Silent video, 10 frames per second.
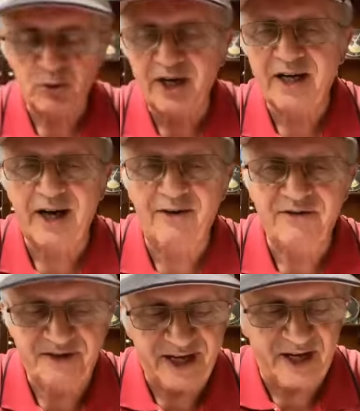week
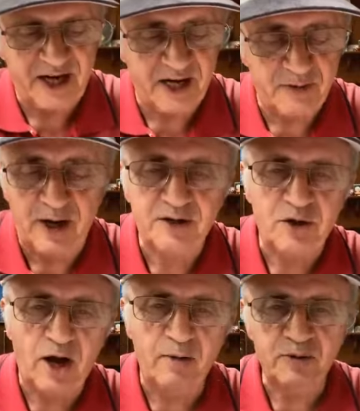I've dedicated my
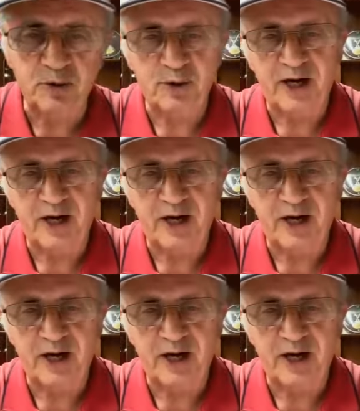time to